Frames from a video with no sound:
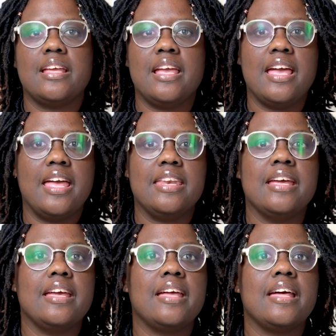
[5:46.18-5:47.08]
in
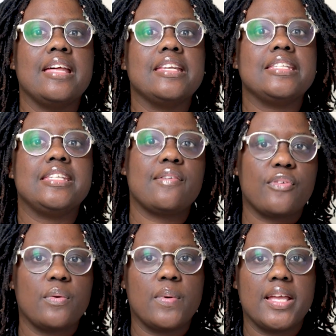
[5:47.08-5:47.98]

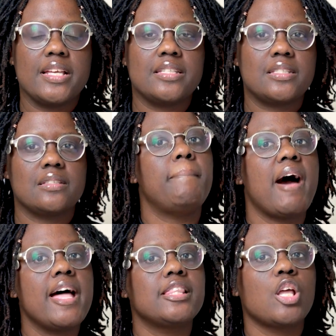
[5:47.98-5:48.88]
different ways.
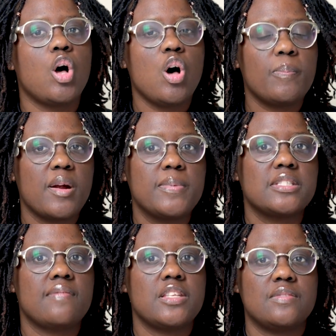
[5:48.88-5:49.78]
But the whole purpose
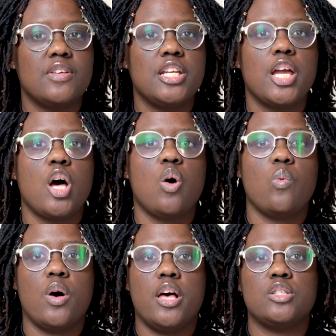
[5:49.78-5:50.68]
of this video
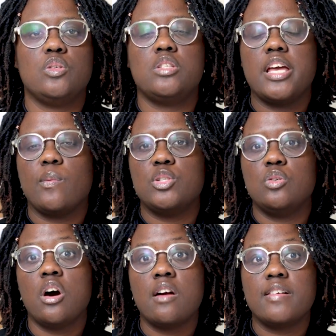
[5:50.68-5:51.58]
was to take what
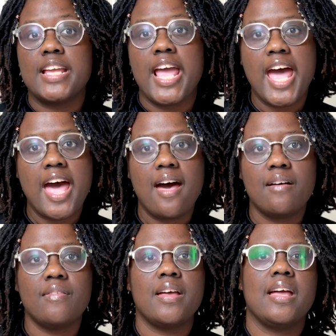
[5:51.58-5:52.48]
you already
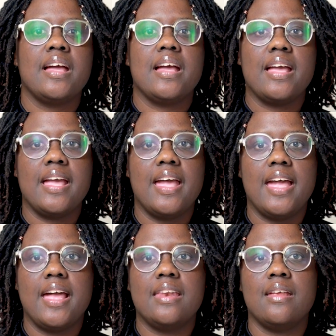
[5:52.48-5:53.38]
have
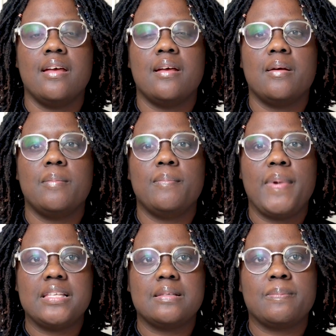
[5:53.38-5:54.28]
and
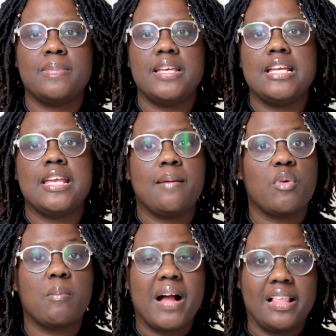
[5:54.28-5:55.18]
basically get
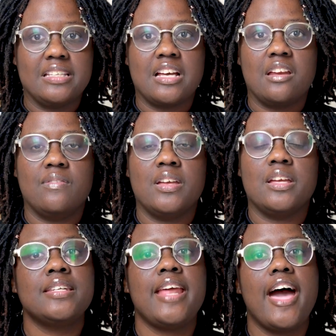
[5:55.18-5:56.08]
more mileage out of
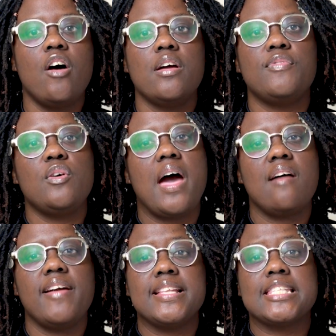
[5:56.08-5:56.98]
it. Now, if you
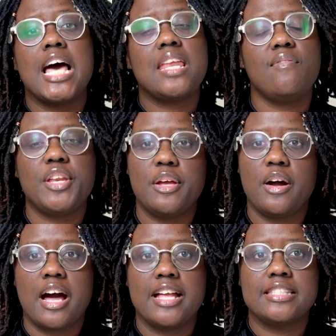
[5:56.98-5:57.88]
have a ton of video
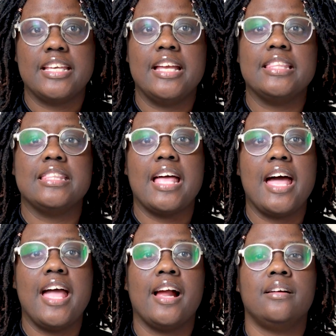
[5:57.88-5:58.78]
content
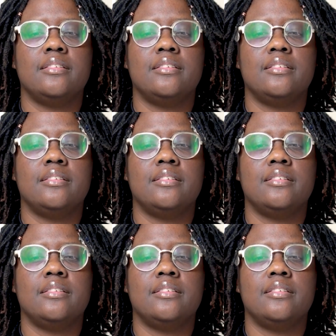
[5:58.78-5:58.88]
that